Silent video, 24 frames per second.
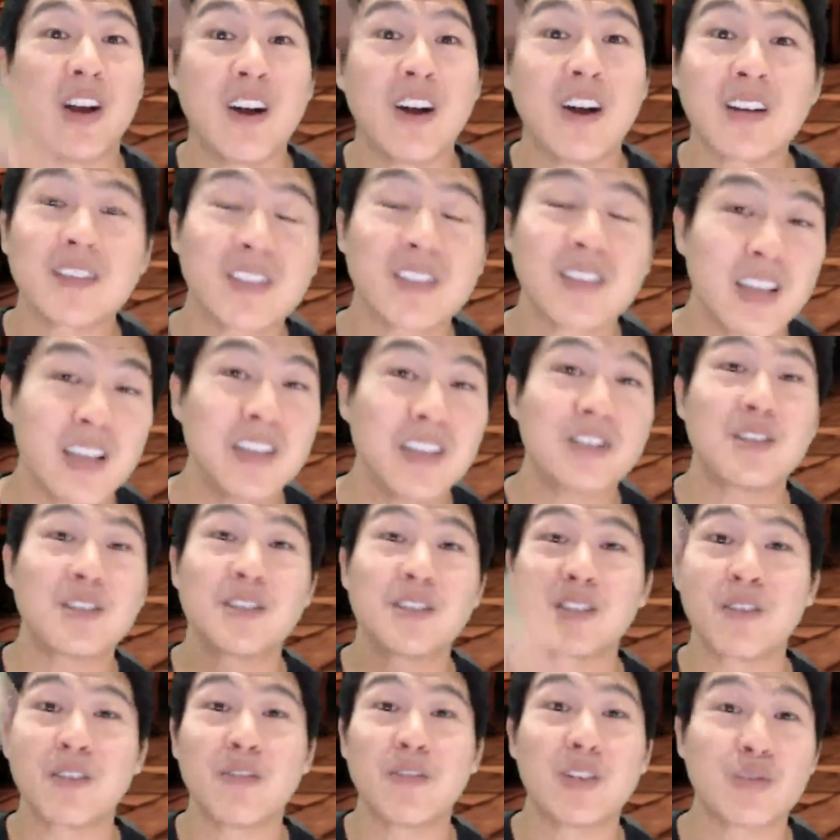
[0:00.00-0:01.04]

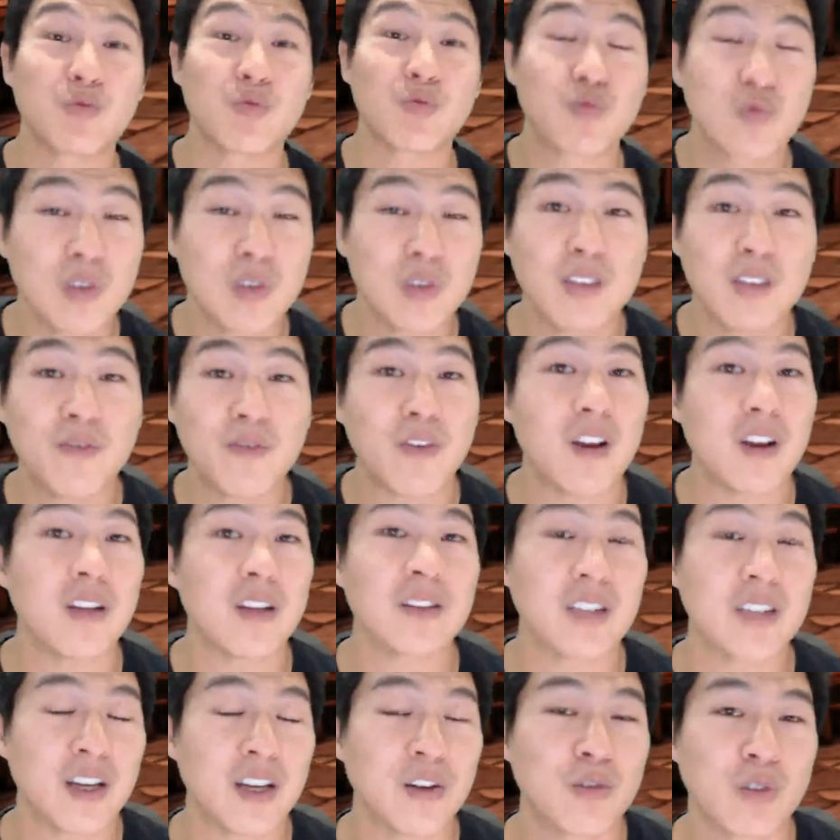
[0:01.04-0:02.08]
oscillations of this really
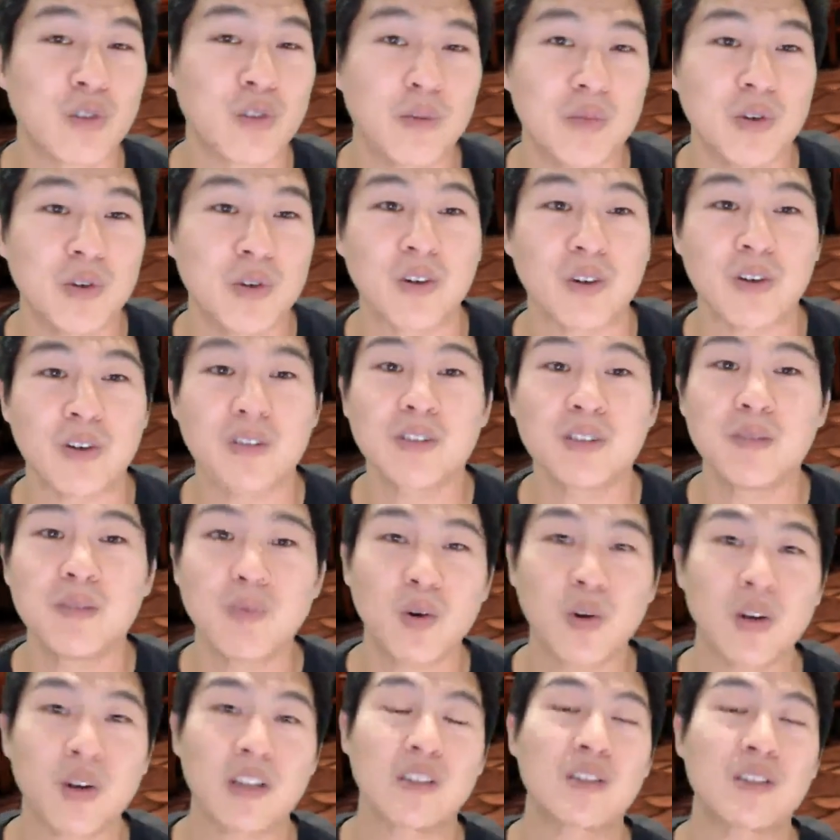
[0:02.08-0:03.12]
volatile cryptocurrency
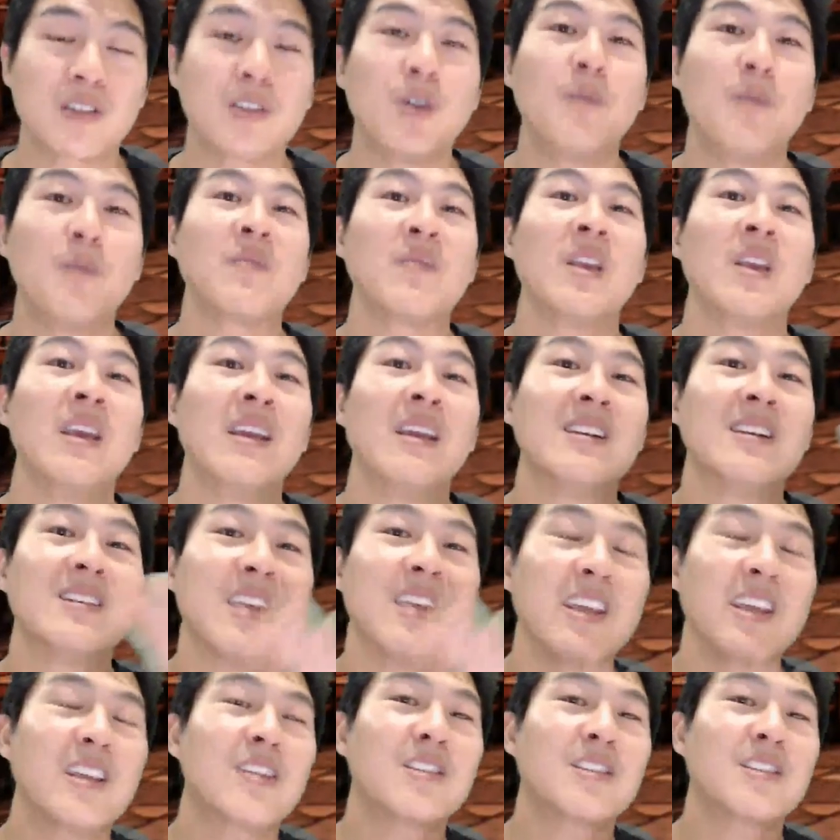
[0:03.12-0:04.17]
market. So
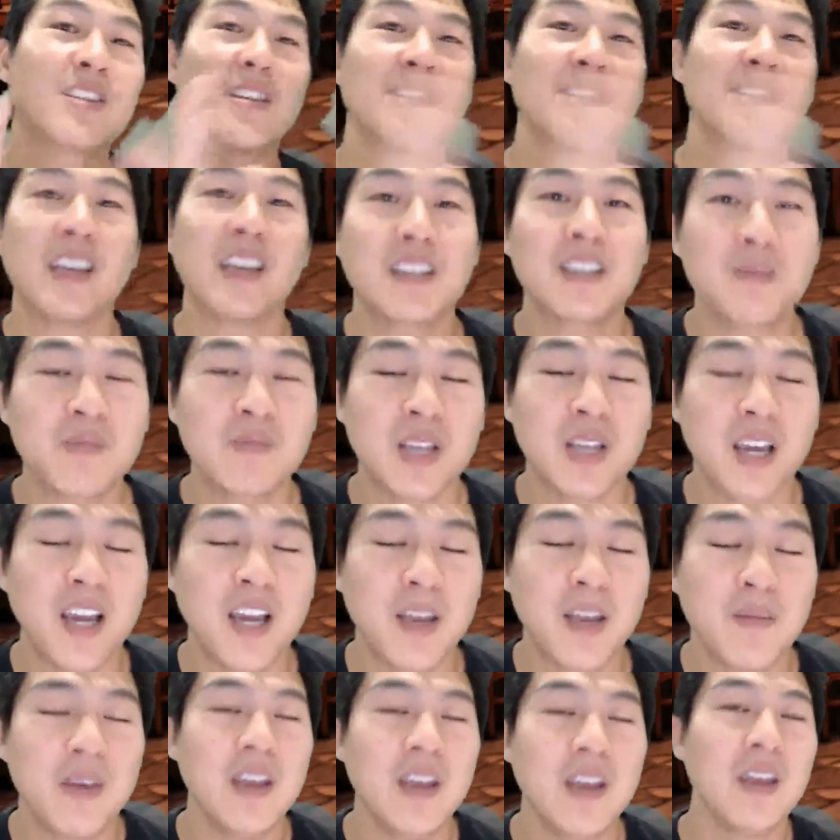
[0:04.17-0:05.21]
take some
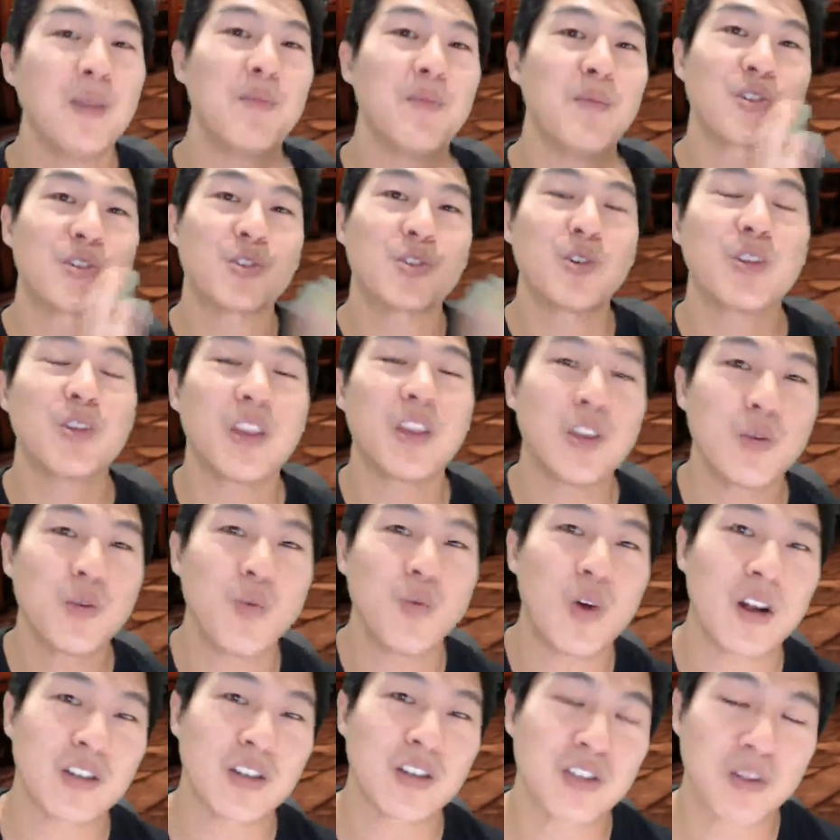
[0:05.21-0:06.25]
time, make sure that you
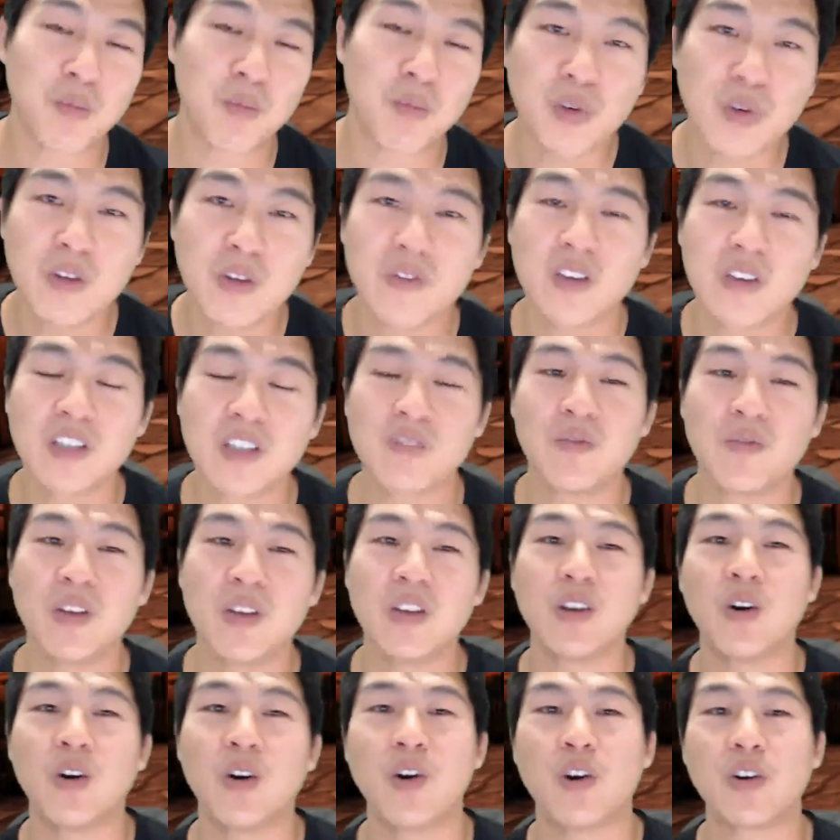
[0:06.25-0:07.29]
watch the previous
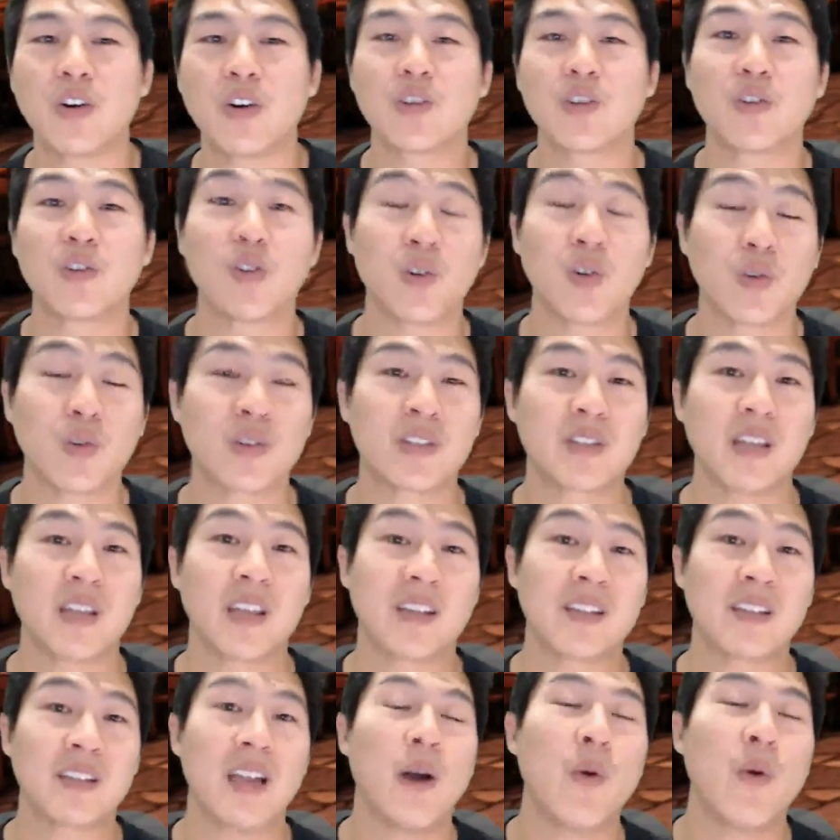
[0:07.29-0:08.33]
video on goal
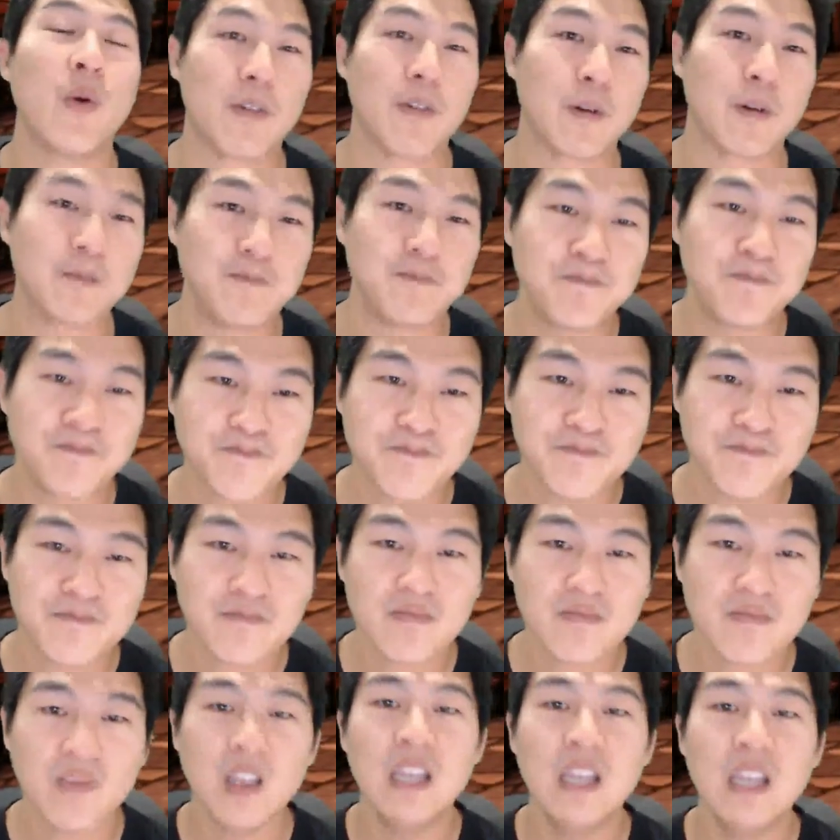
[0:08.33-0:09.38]
settings. However,
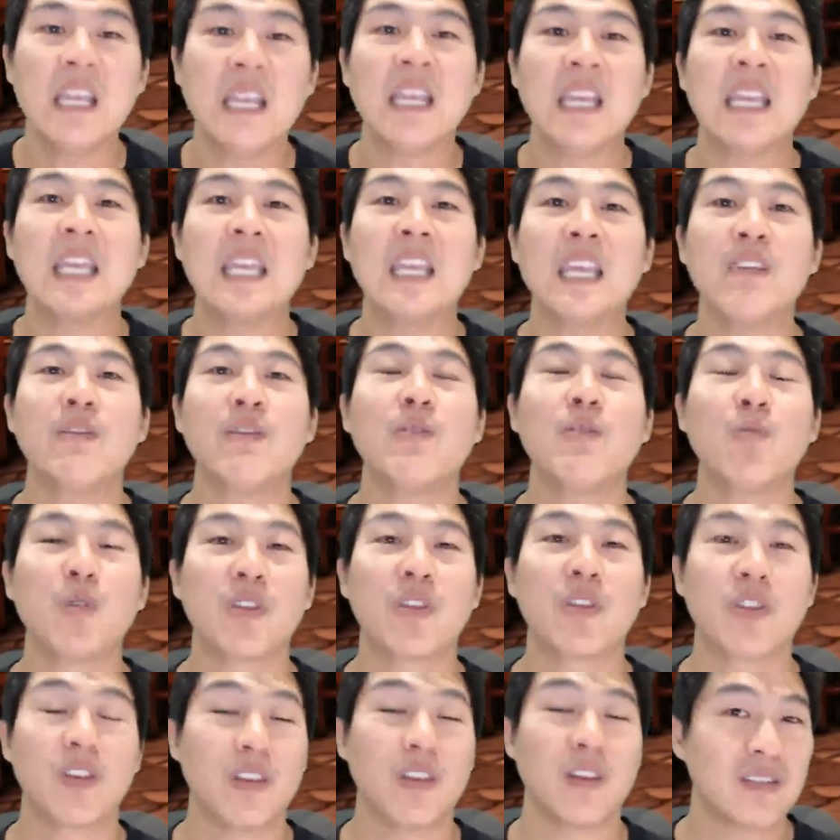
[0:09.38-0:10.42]
even
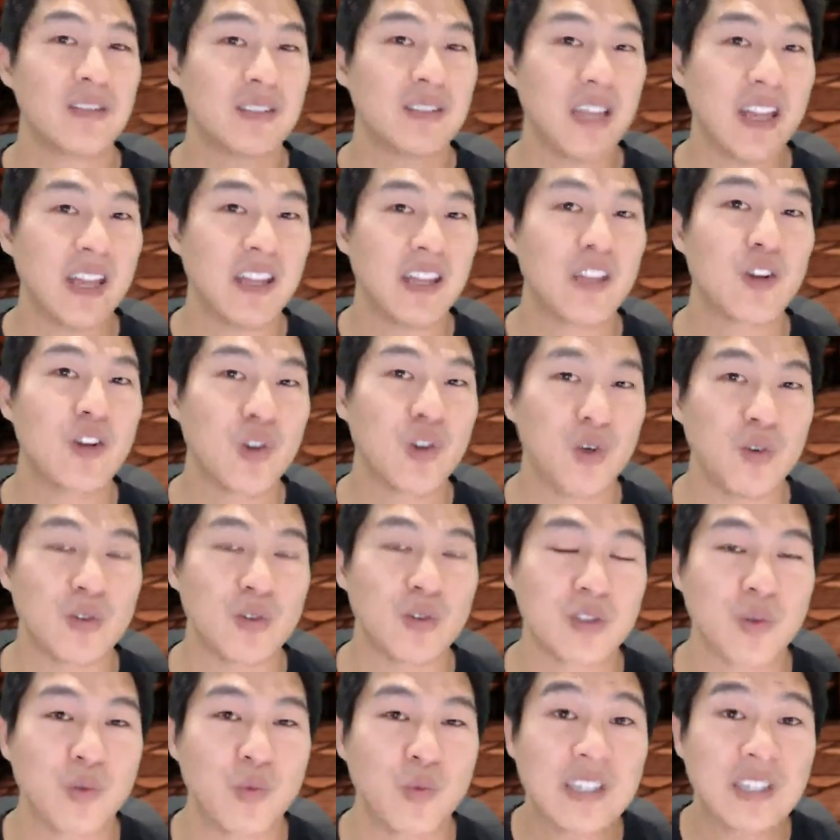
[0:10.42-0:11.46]
with setting
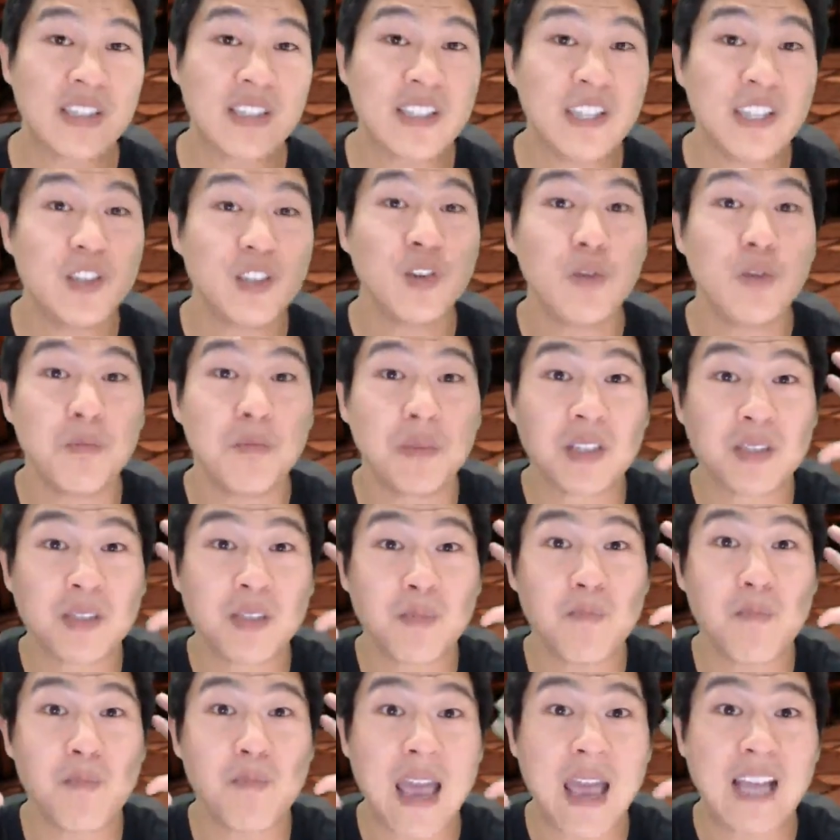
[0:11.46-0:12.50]
goals, we still must
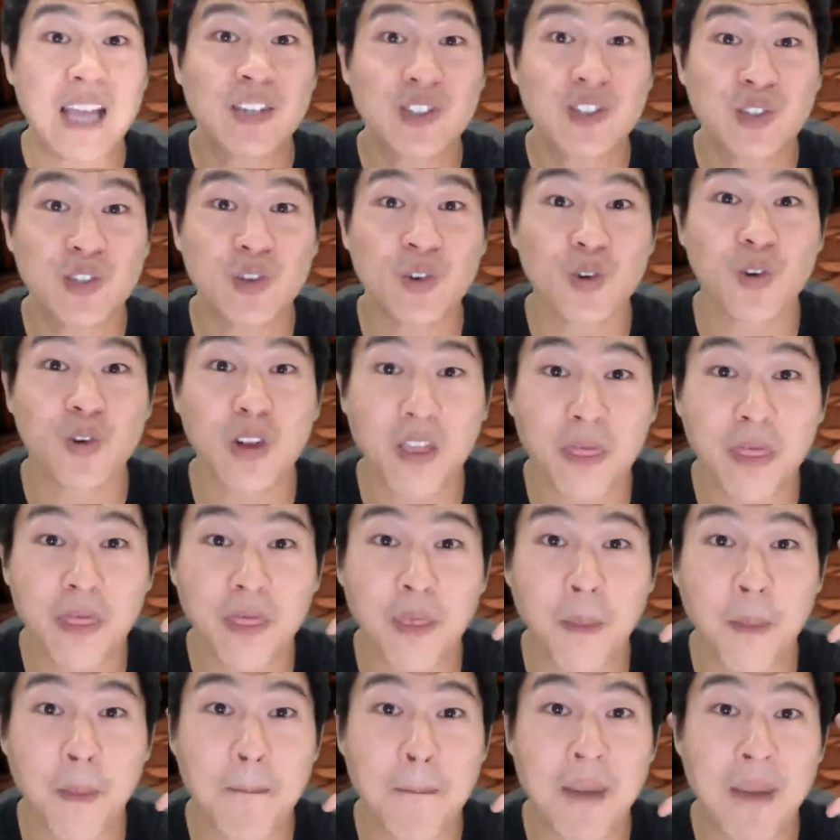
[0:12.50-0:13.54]
master
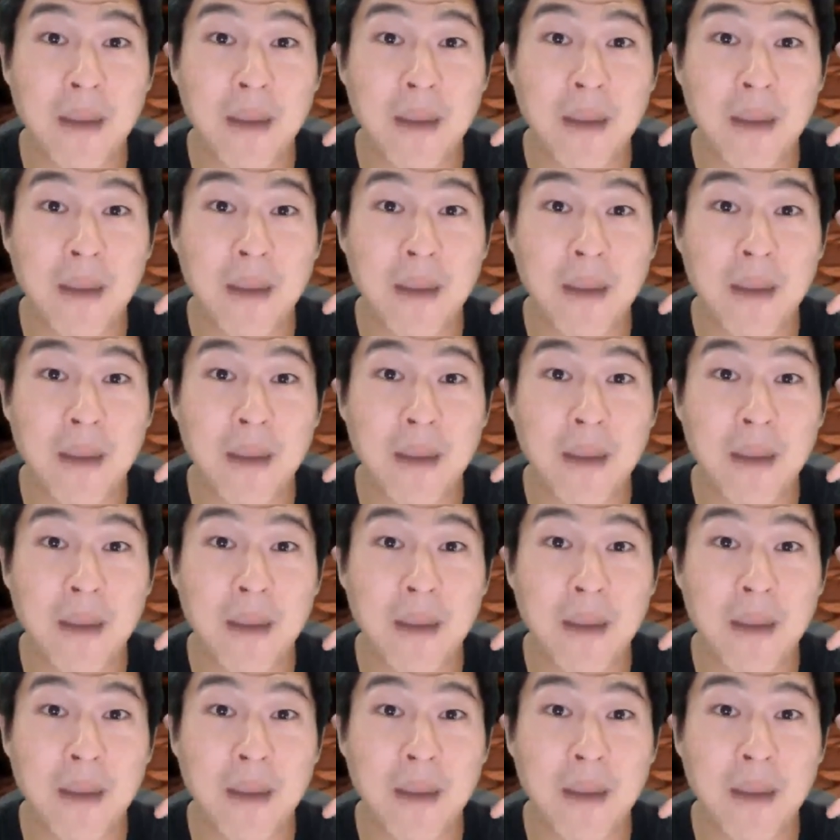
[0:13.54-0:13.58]
the